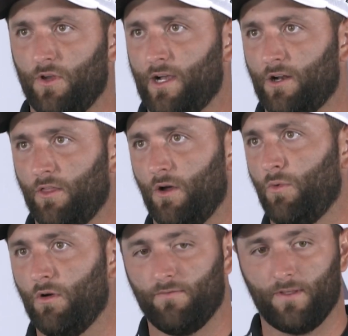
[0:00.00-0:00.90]
So I kind of
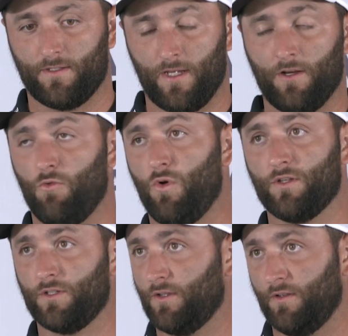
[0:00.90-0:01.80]
thought, well, if the second
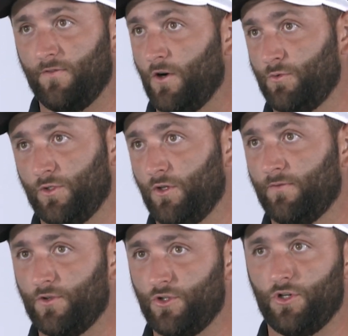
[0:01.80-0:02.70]
one's good, the first one's
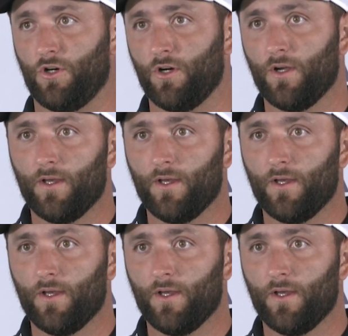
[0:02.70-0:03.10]
good for sure.